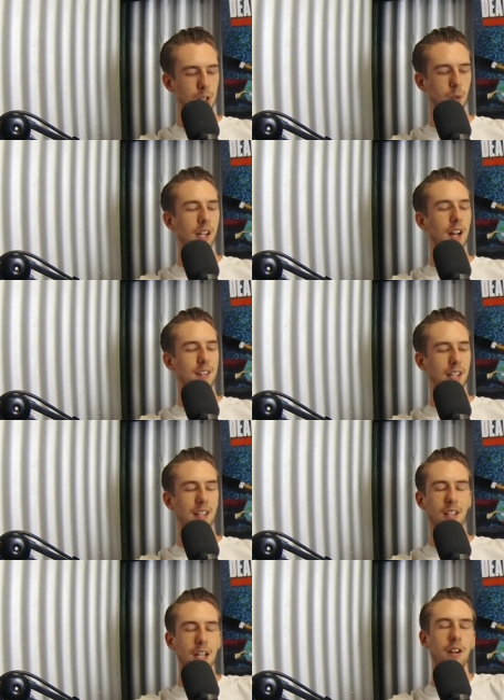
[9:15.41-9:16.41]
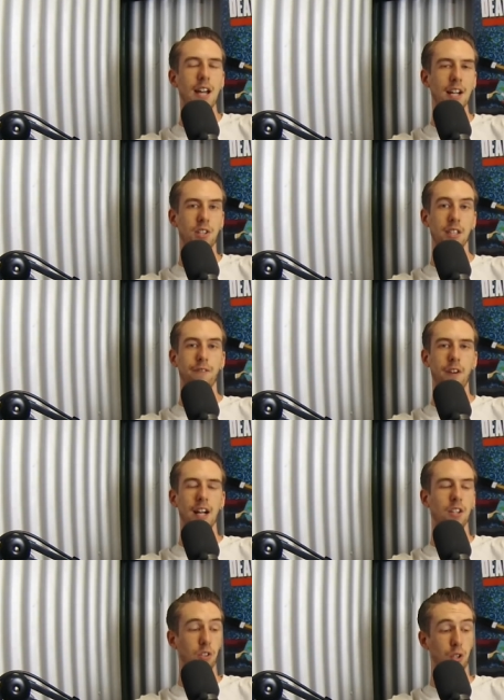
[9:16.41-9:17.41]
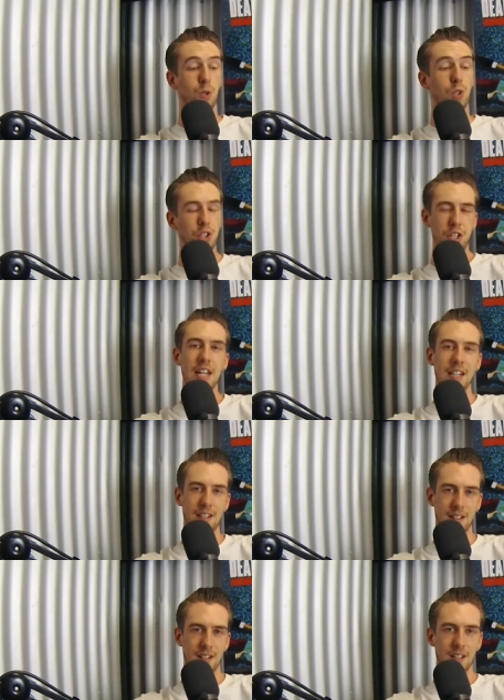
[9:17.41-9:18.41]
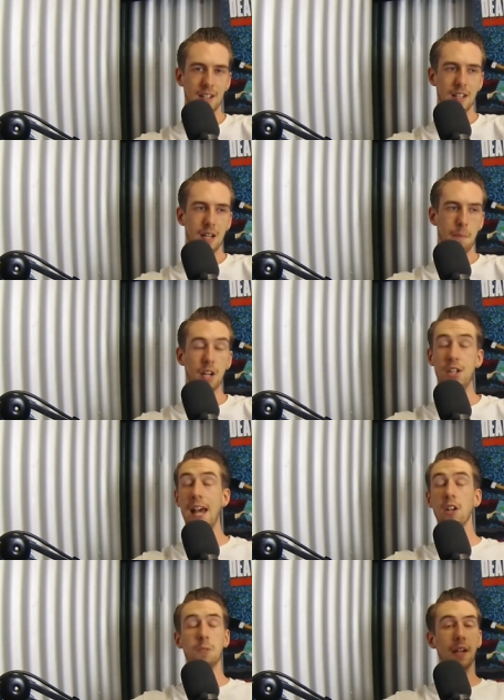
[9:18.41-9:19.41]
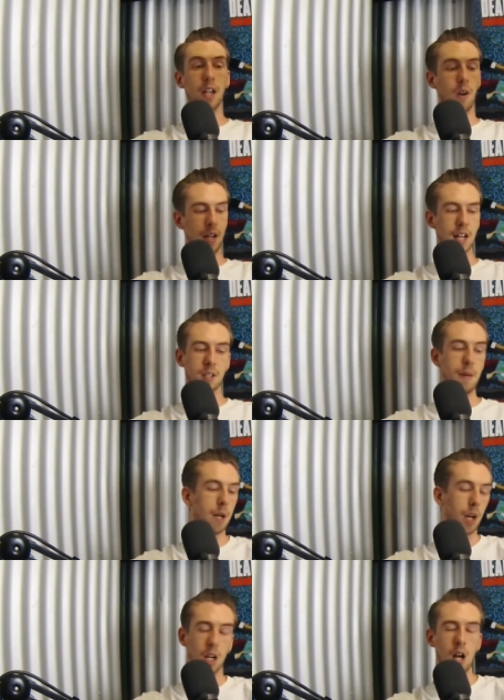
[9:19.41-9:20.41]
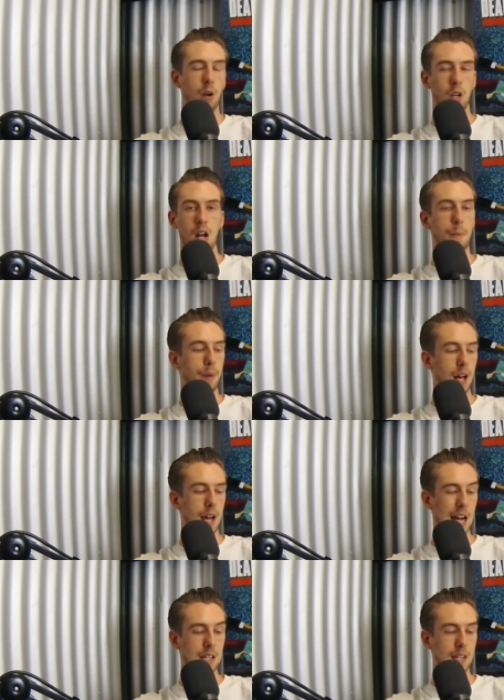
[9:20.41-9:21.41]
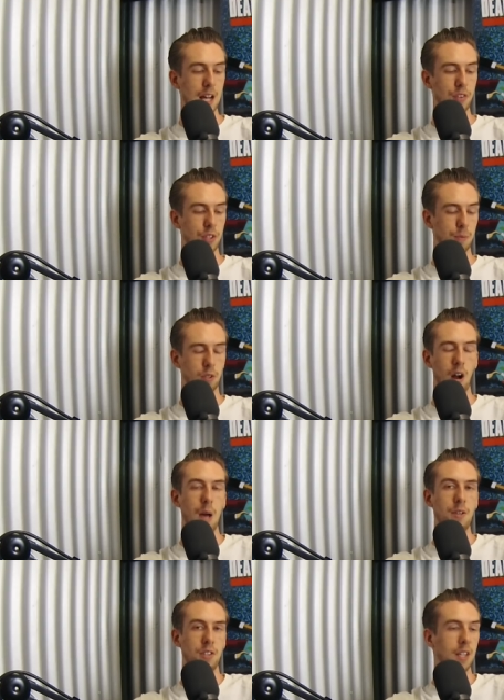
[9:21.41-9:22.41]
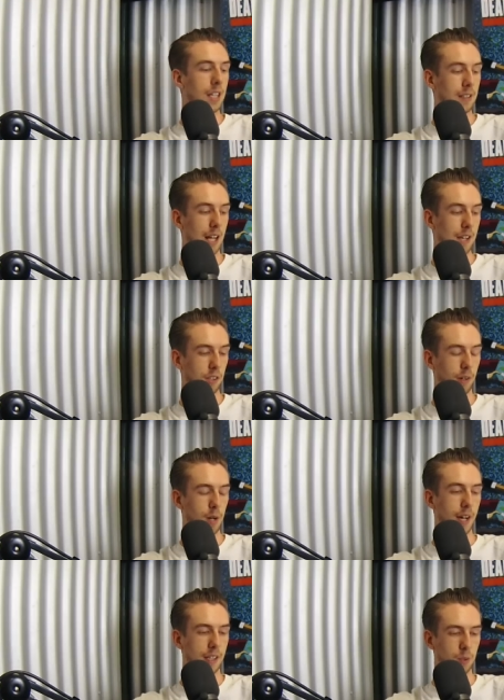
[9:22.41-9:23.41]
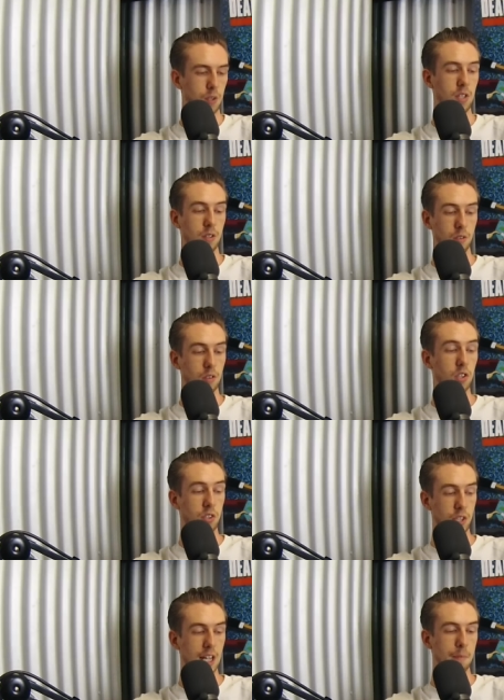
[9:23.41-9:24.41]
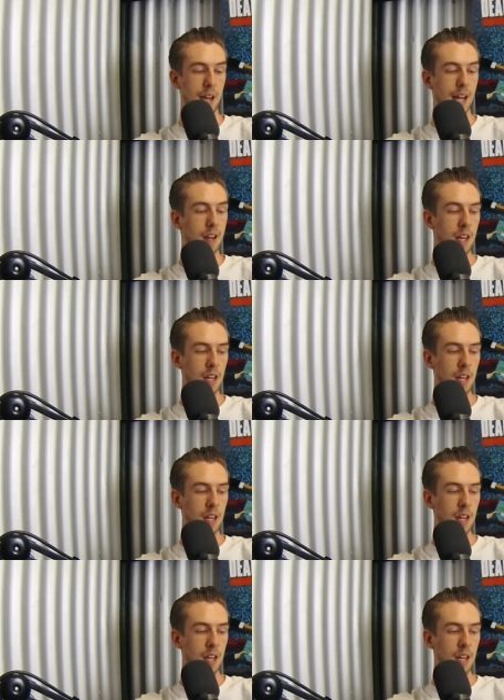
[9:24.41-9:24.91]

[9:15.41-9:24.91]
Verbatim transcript: 2019, the year I actually fucking do shit. My channel's been going nuts, man. We've gone up, gone up uh, 8,000 subscribers in these last three weeks, which is sick, man.